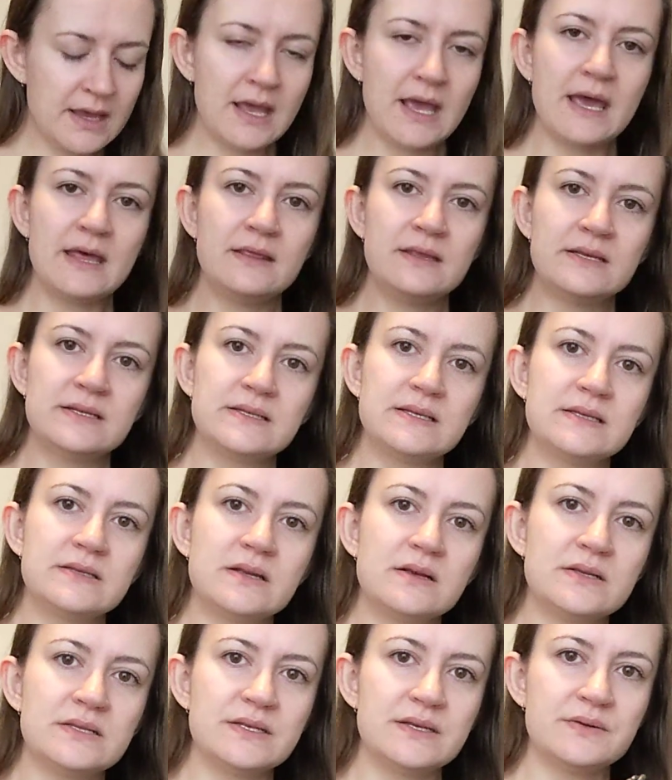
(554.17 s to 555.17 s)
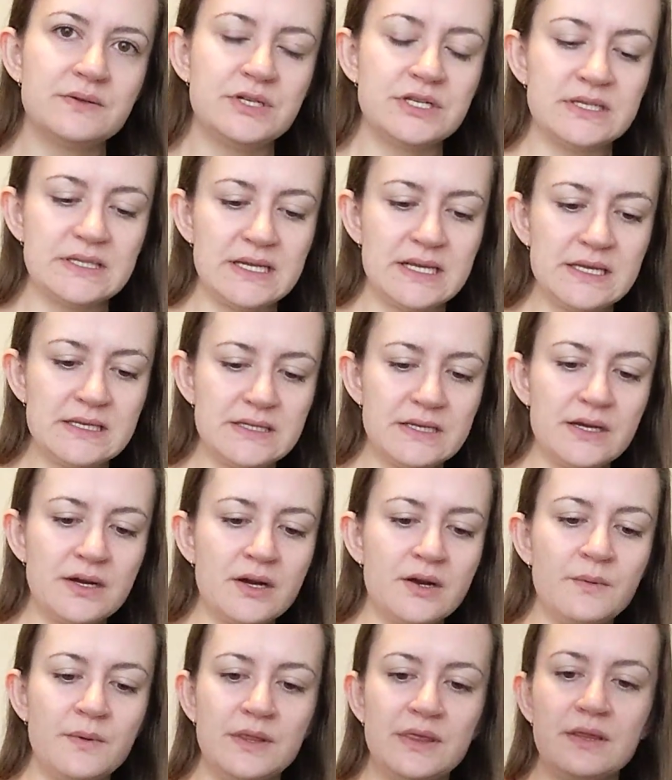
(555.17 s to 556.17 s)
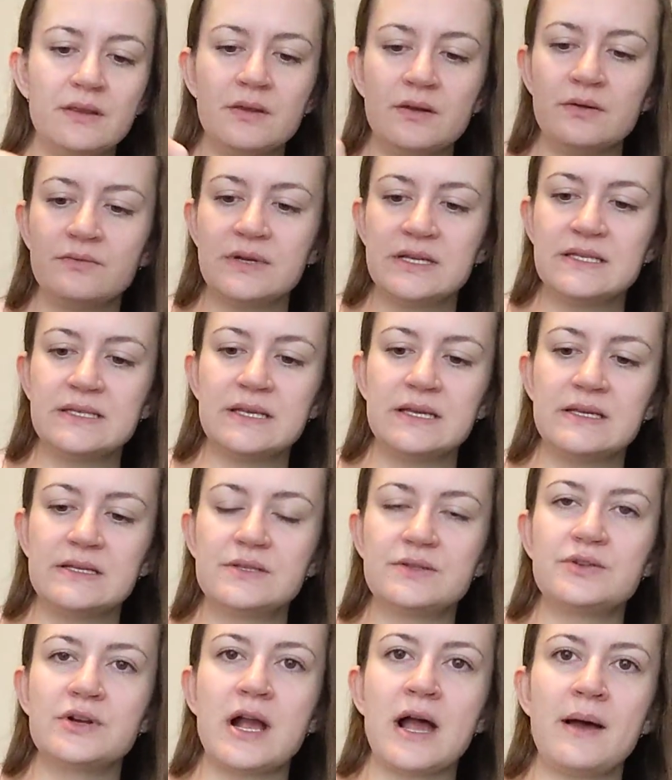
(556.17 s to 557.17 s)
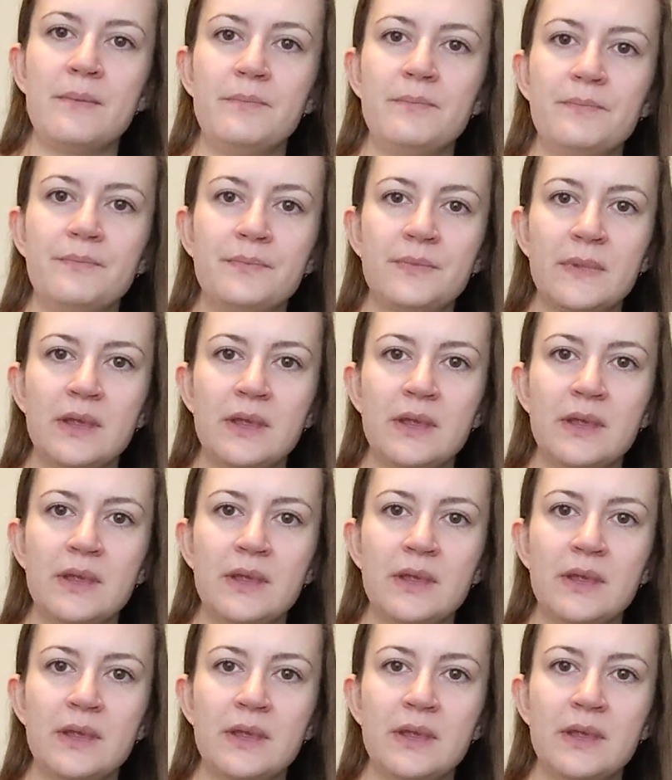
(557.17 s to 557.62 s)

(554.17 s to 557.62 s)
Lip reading: And this is also just easier with the little wristlet strap